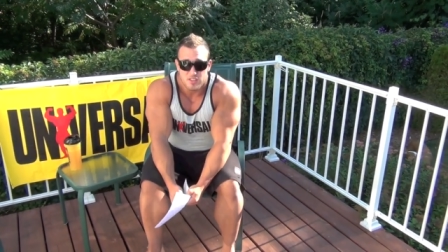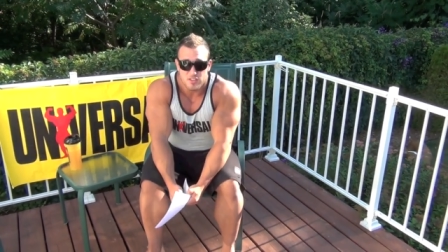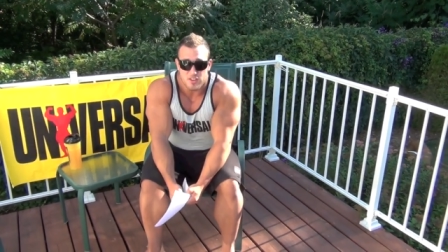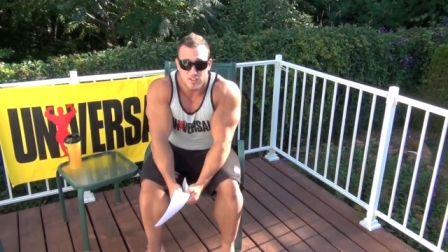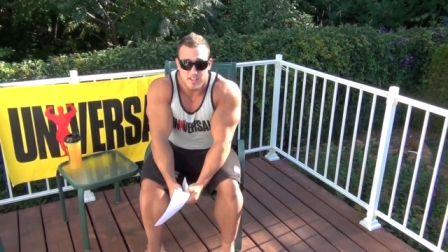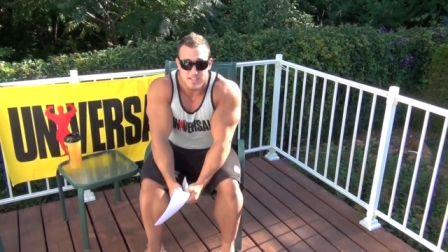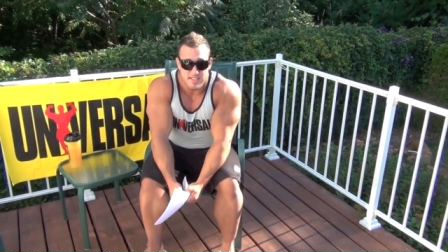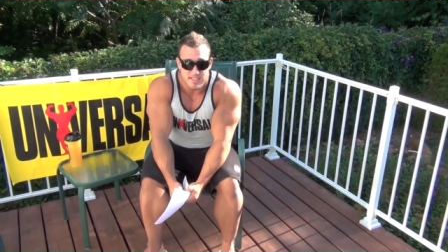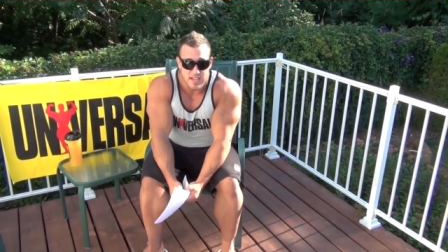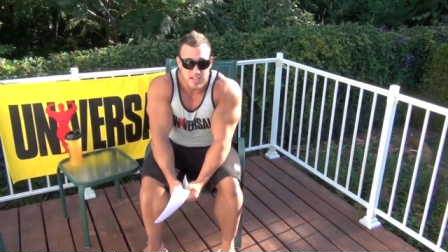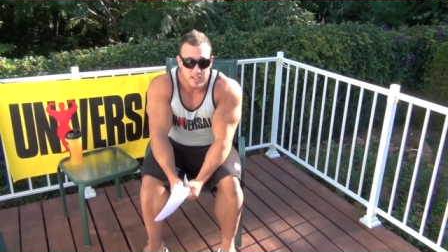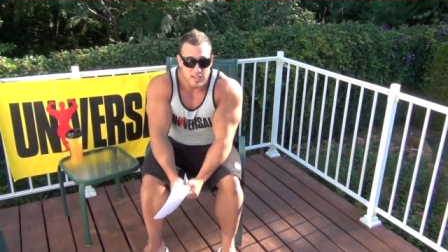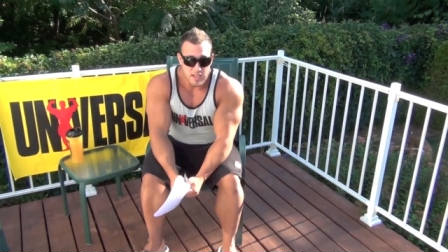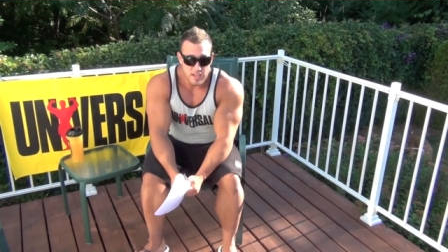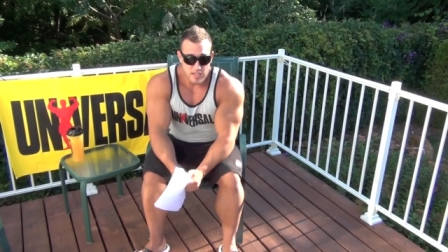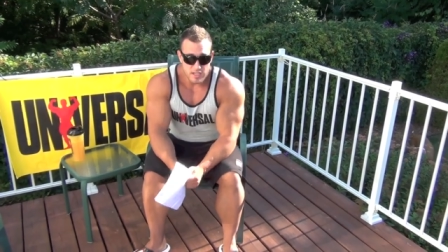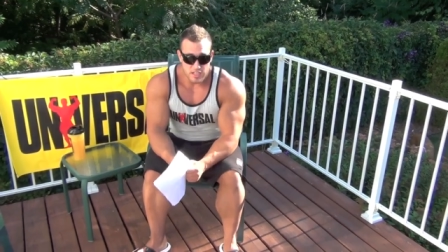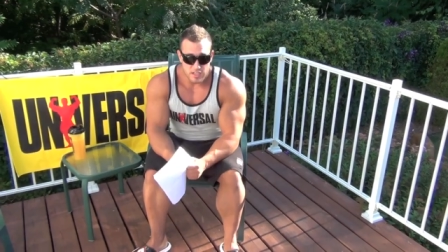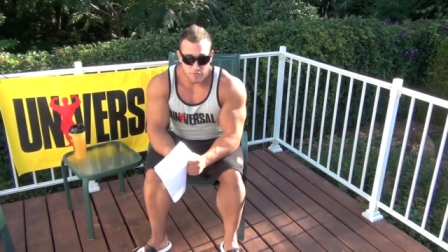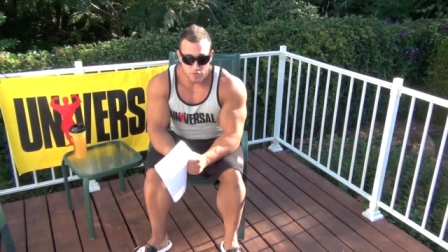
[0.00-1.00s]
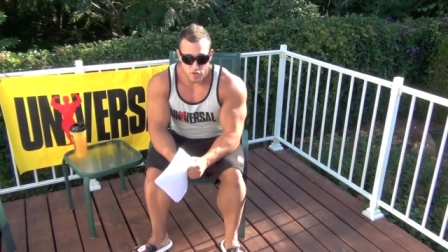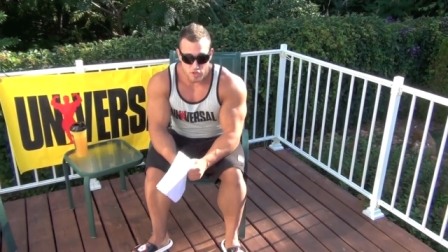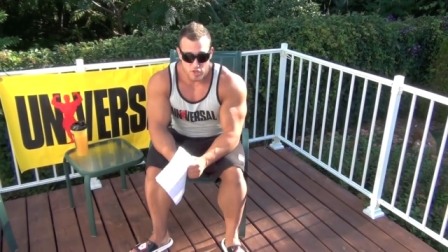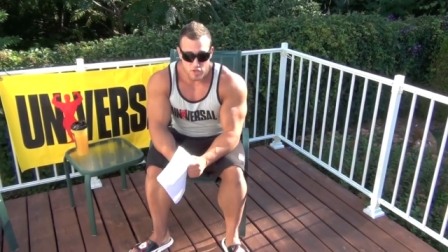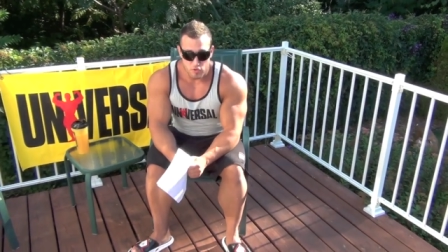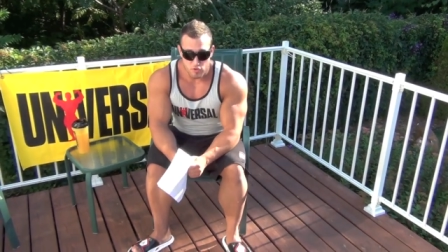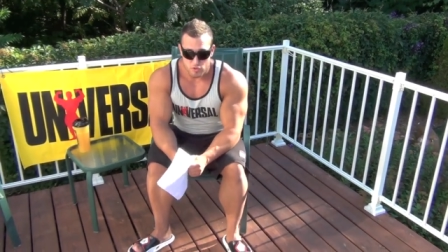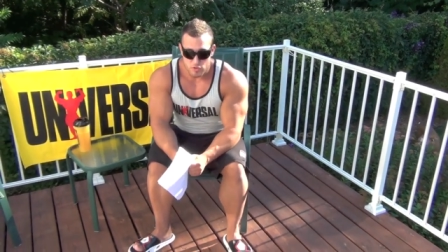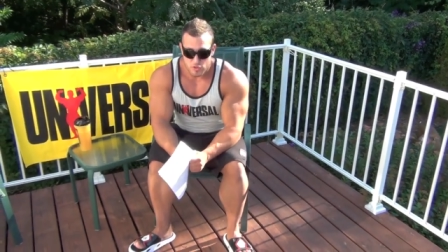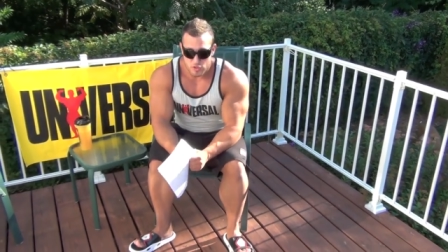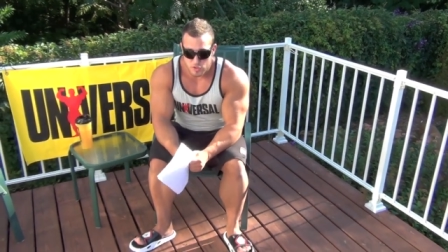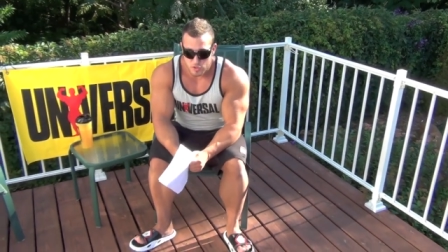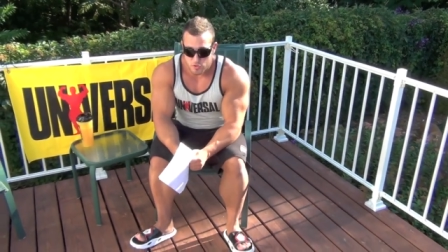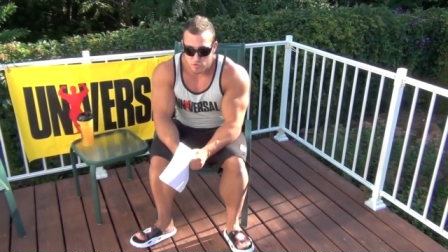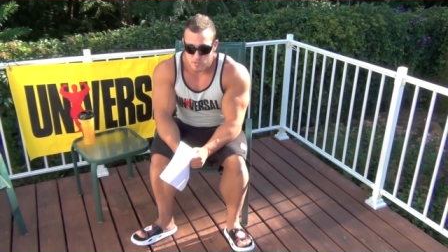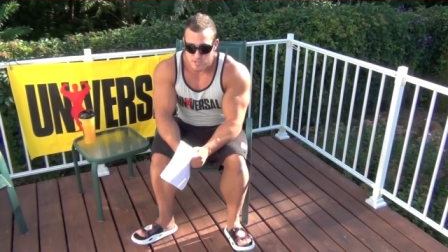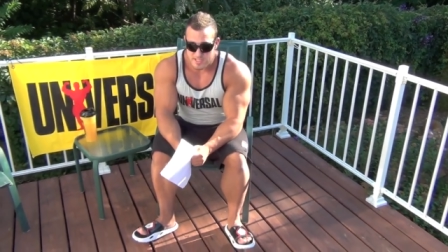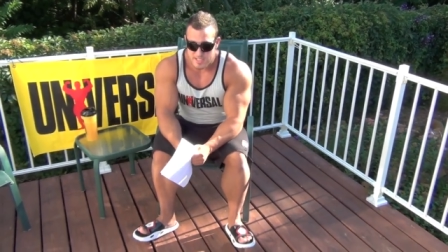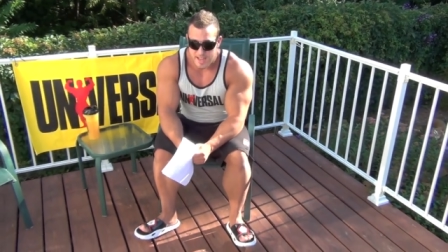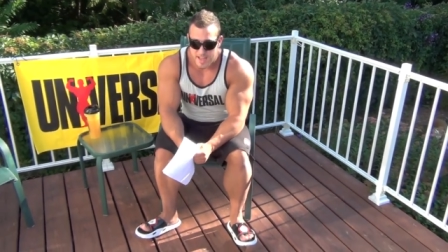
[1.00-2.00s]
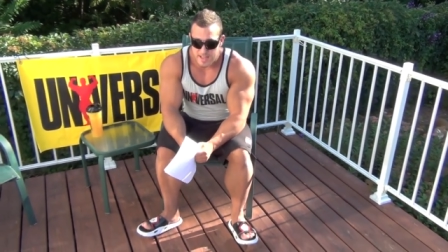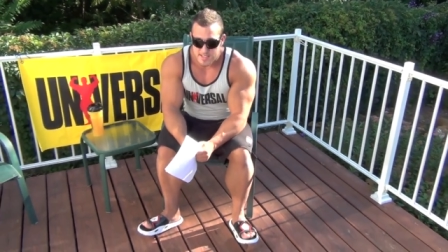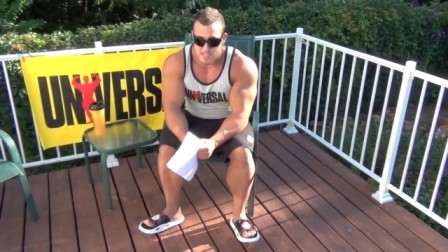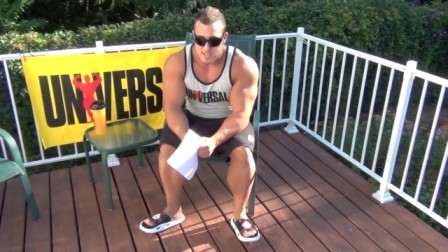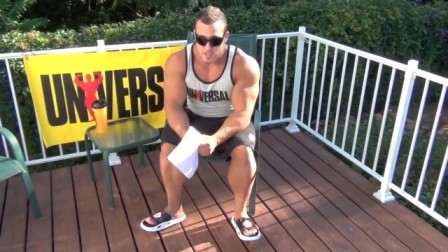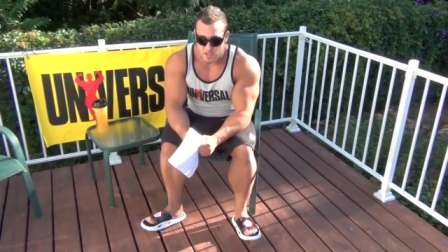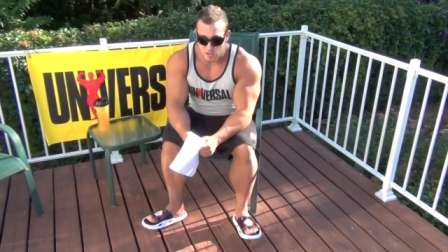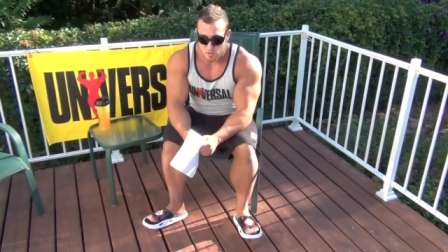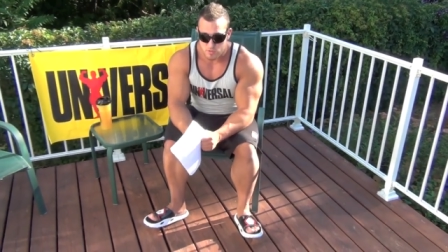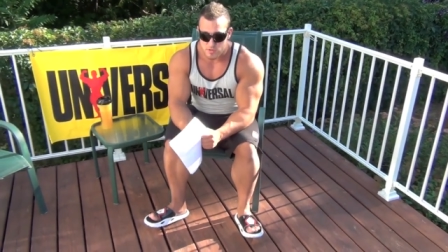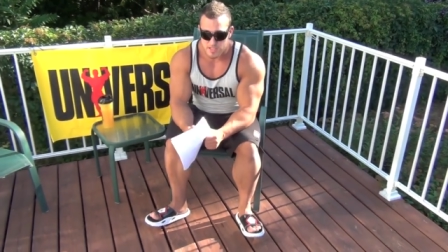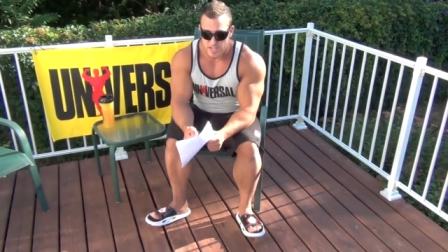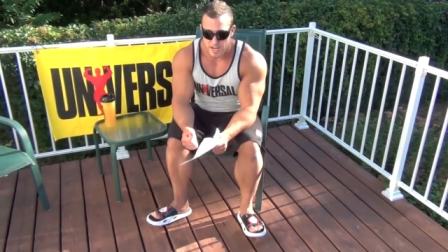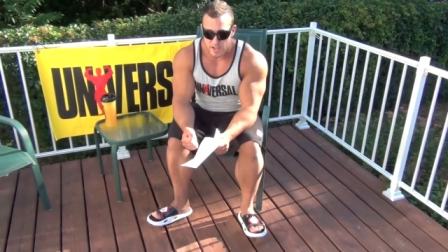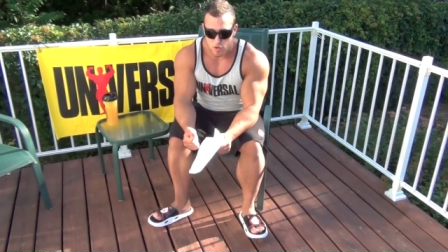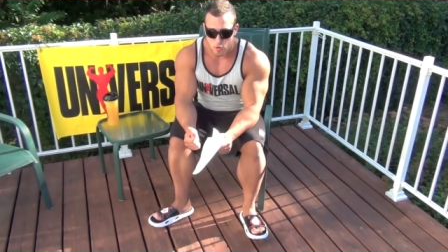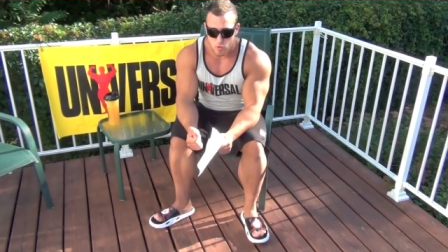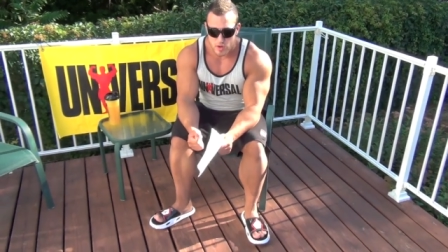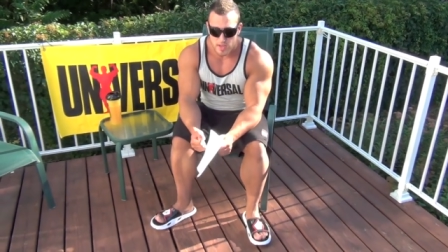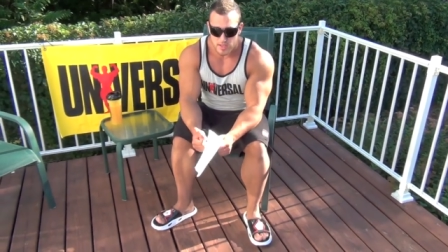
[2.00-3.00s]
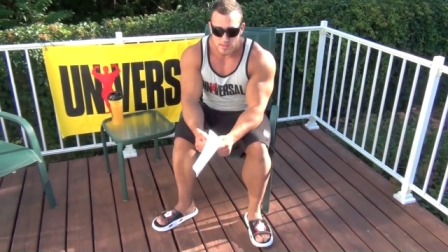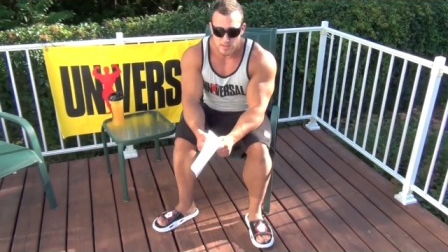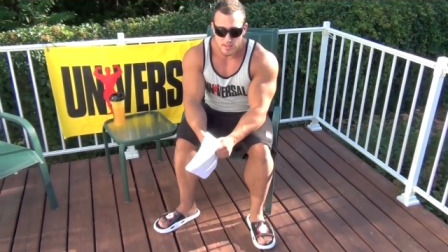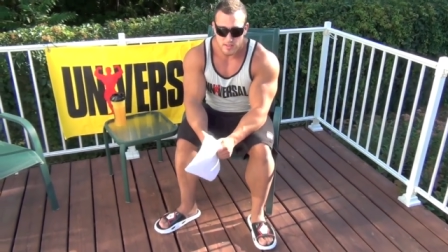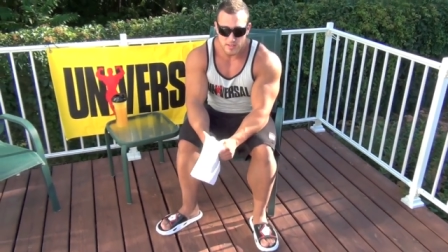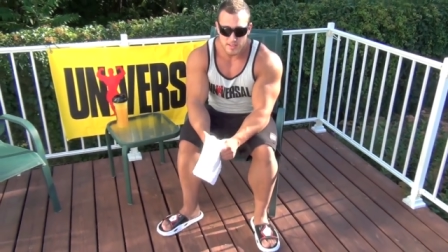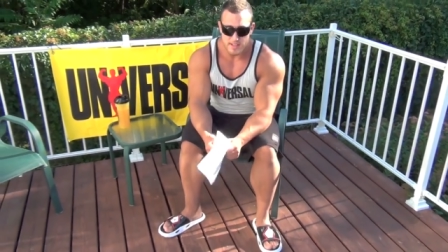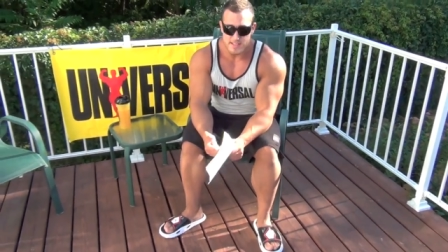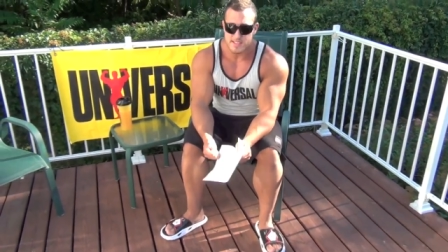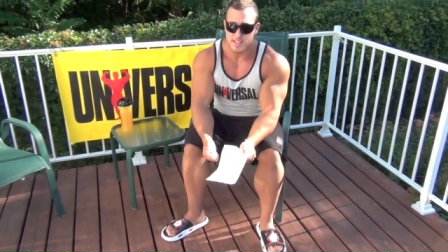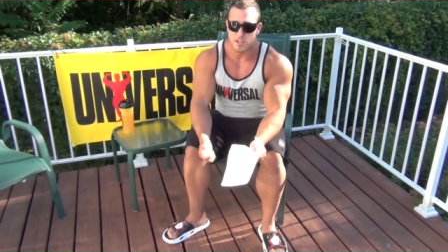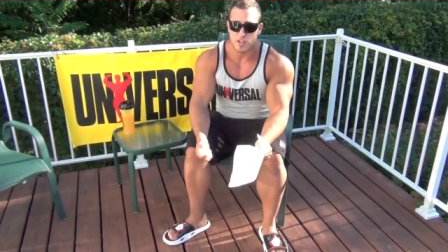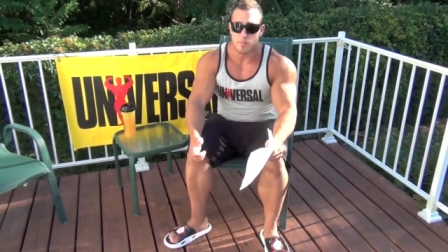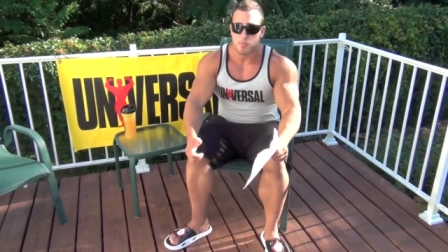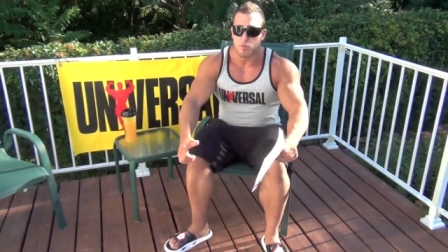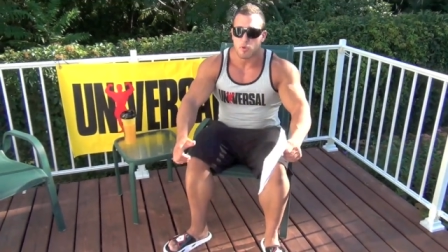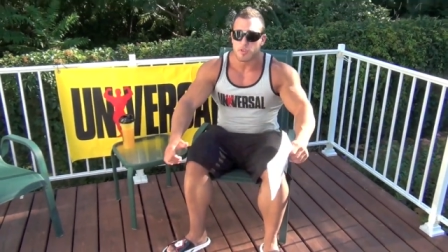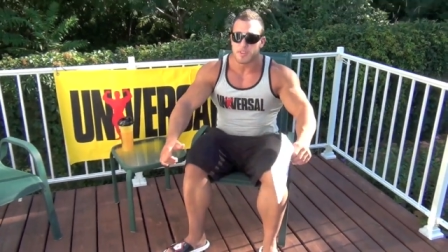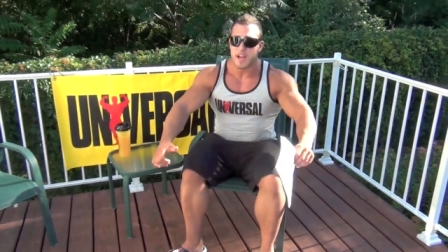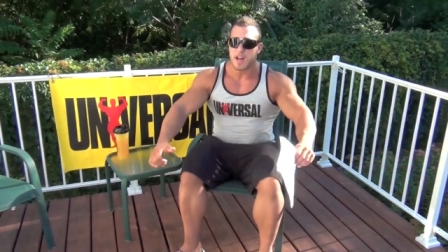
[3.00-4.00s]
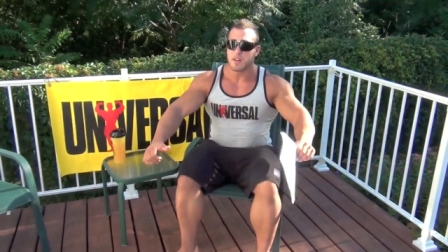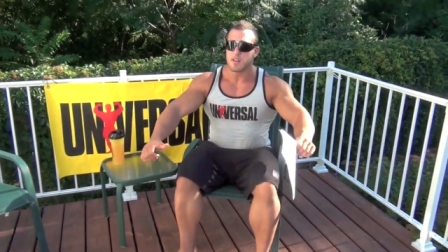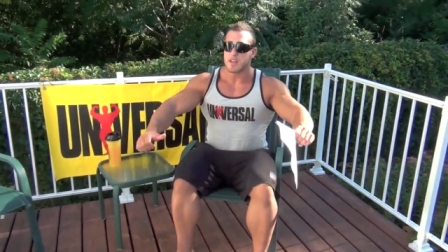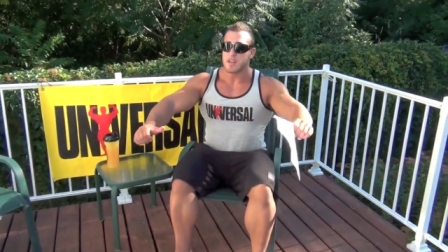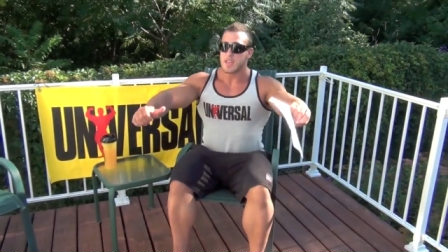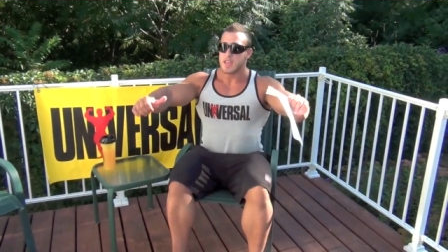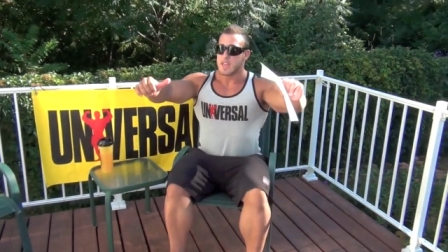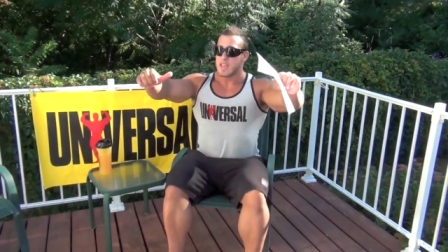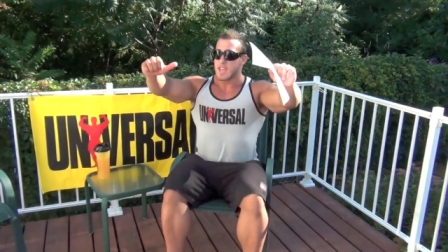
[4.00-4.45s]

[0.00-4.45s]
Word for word: Do you understand? If you use lats, lose lighter weight, let's say on the pull down,